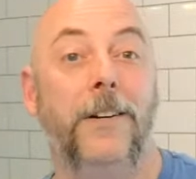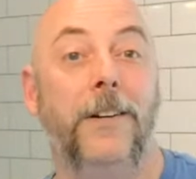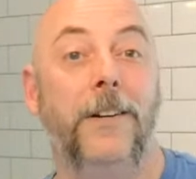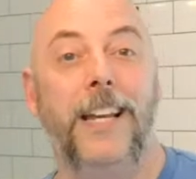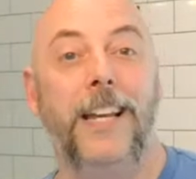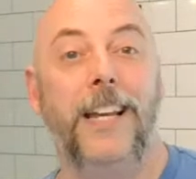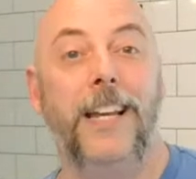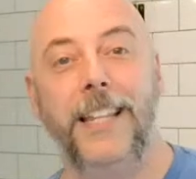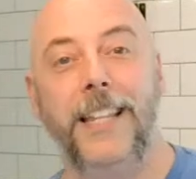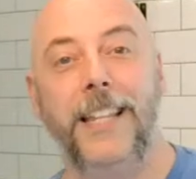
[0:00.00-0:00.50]

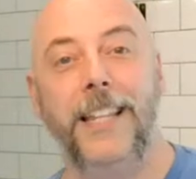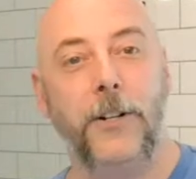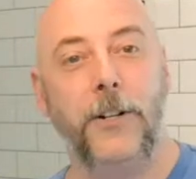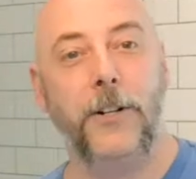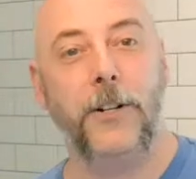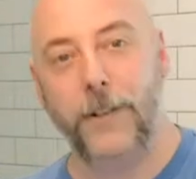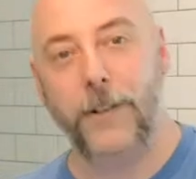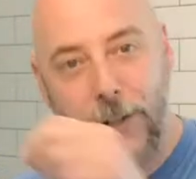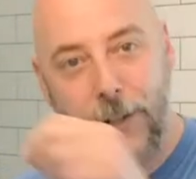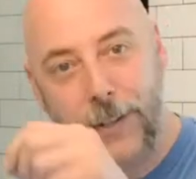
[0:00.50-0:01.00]
And then
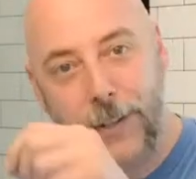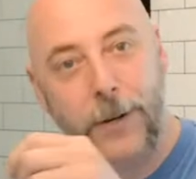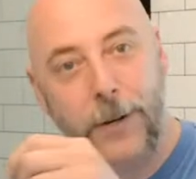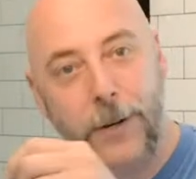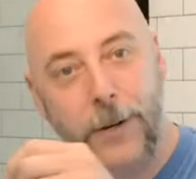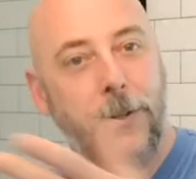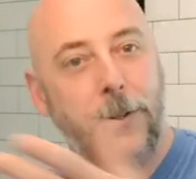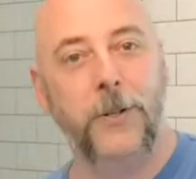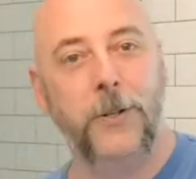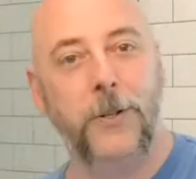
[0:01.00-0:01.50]
you're in there with the
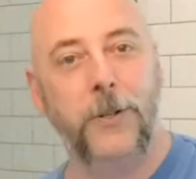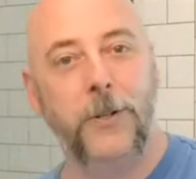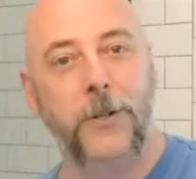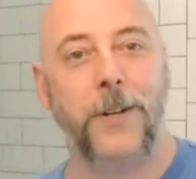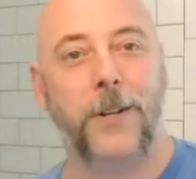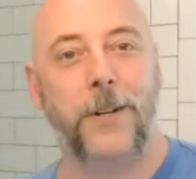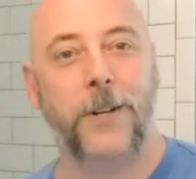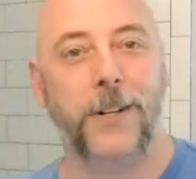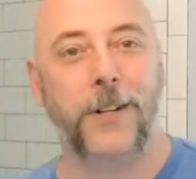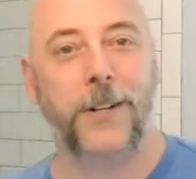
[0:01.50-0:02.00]
Q-tips on
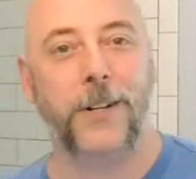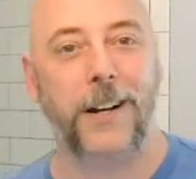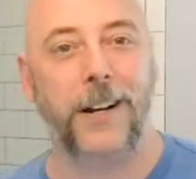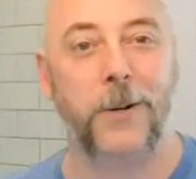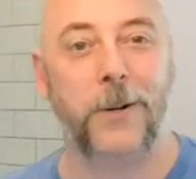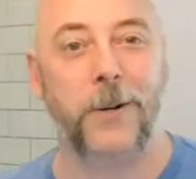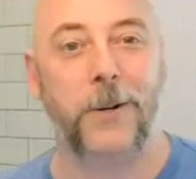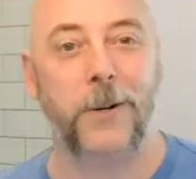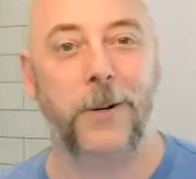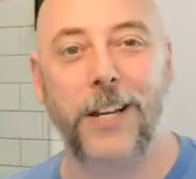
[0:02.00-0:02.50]
your
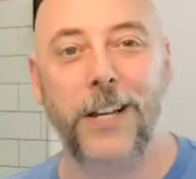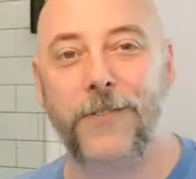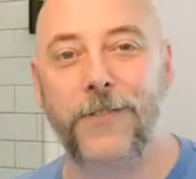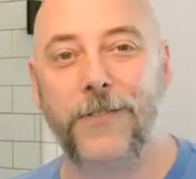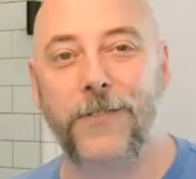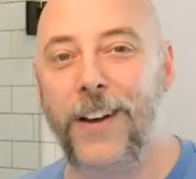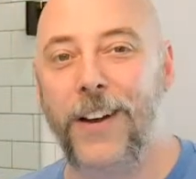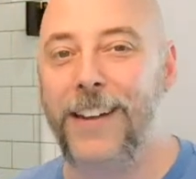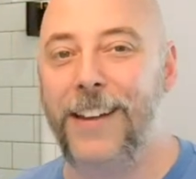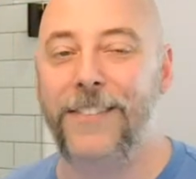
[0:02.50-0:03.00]

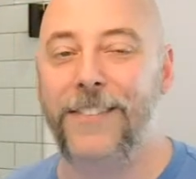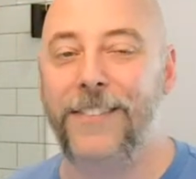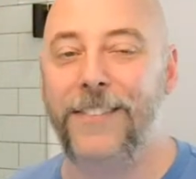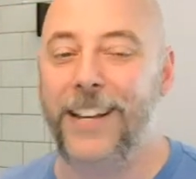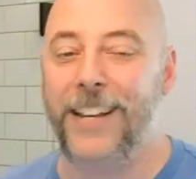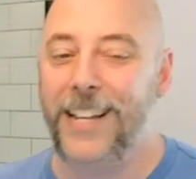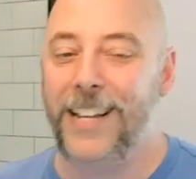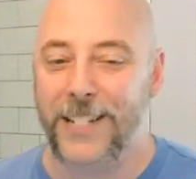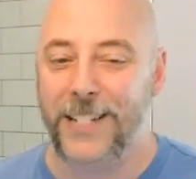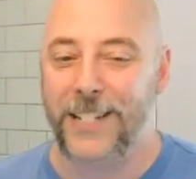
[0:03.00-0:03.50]
PS5.
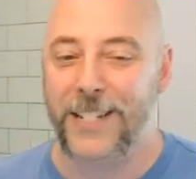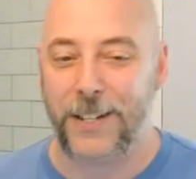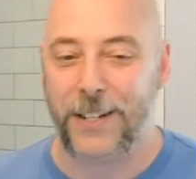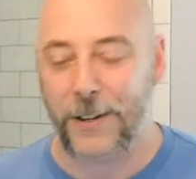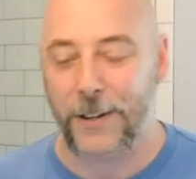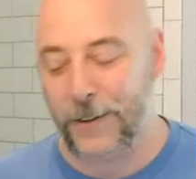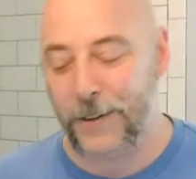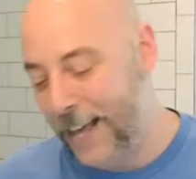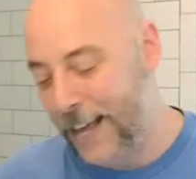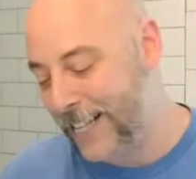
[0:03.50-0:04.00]
So
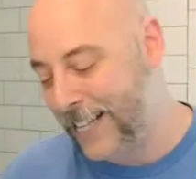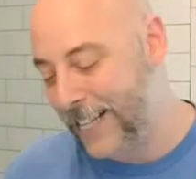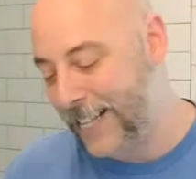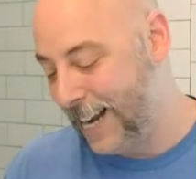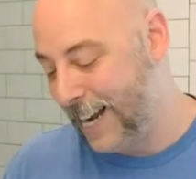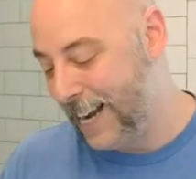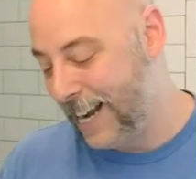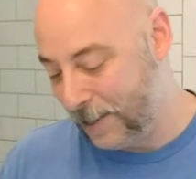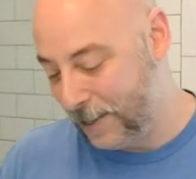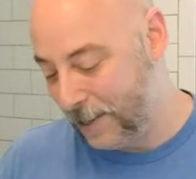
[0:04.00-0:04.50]
that's
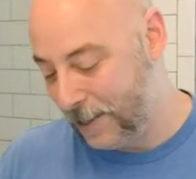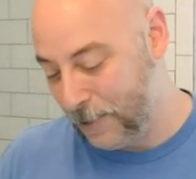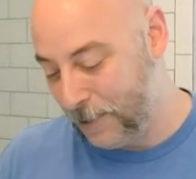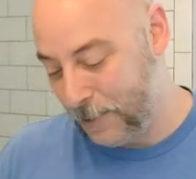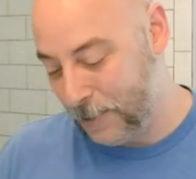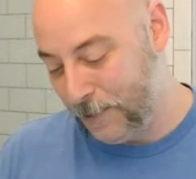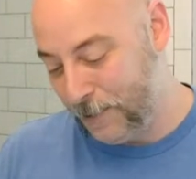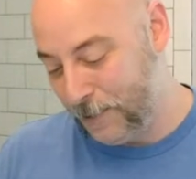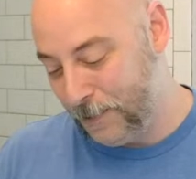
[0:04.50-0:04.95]
not cool.